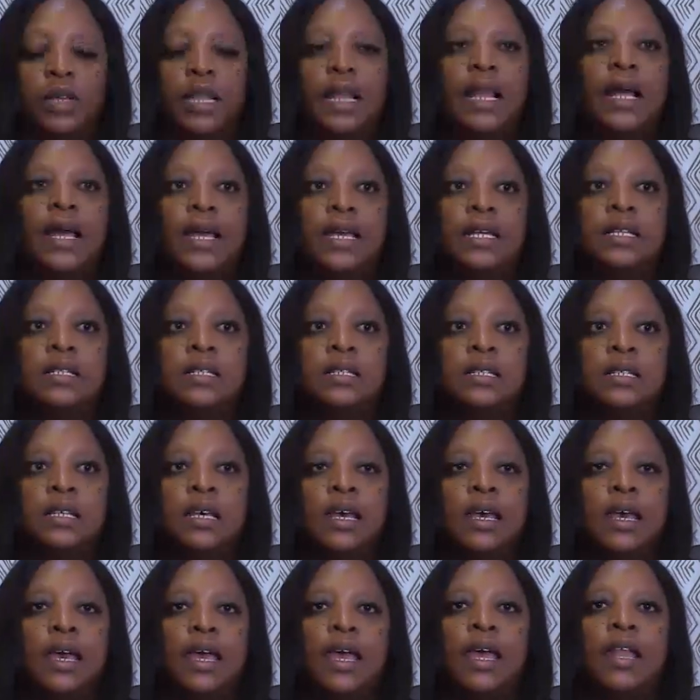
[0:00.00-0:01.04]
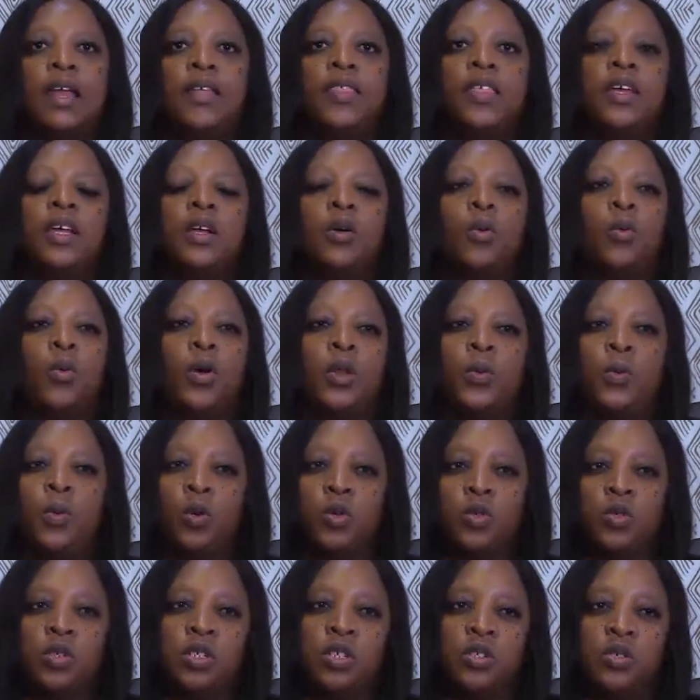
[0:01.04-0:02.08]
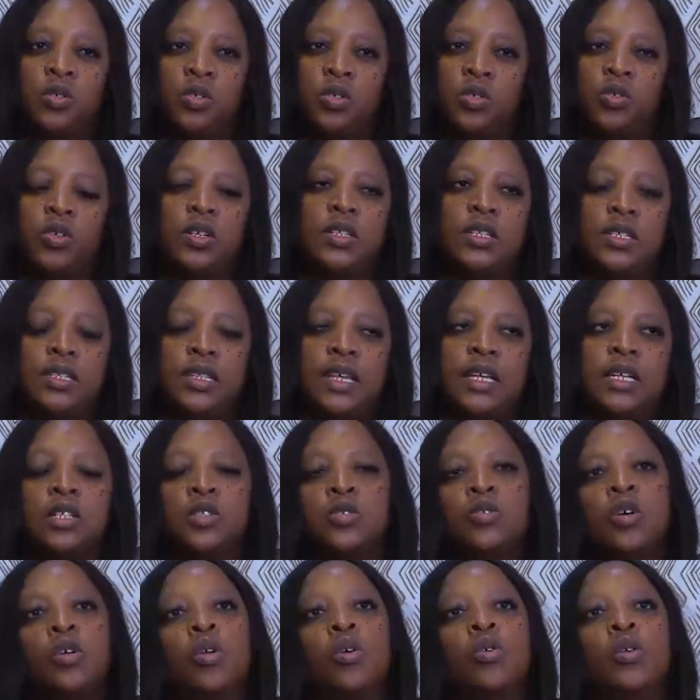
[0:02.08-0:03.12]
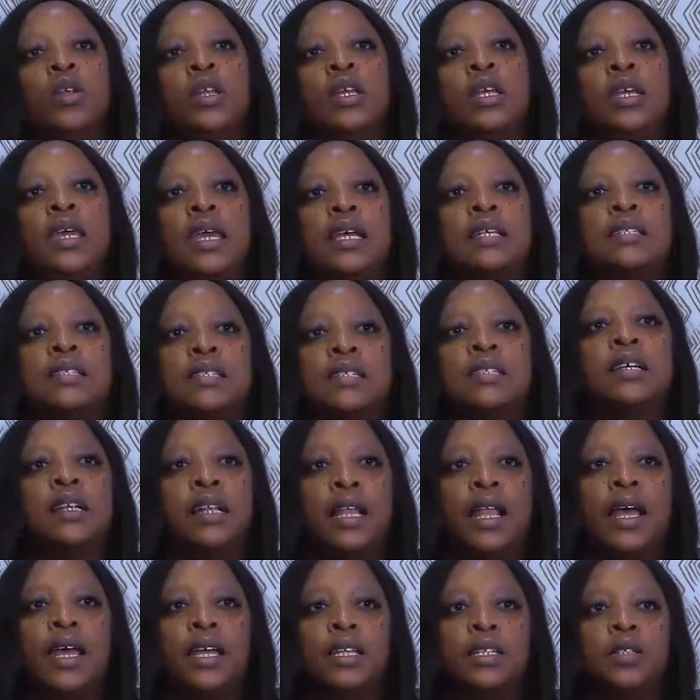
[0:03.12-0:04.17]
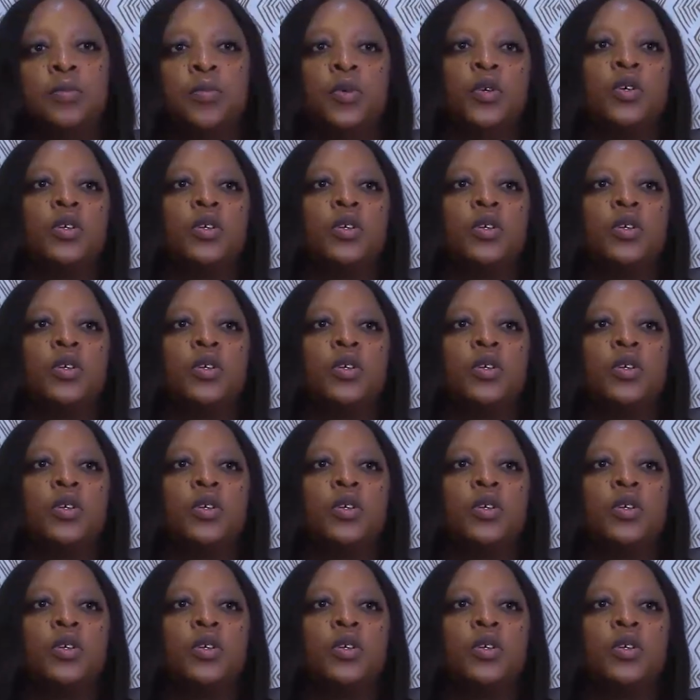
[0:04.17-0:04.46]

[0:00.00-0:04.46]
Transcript: clients, and I think what we also need to stress is that it's not only existing clients,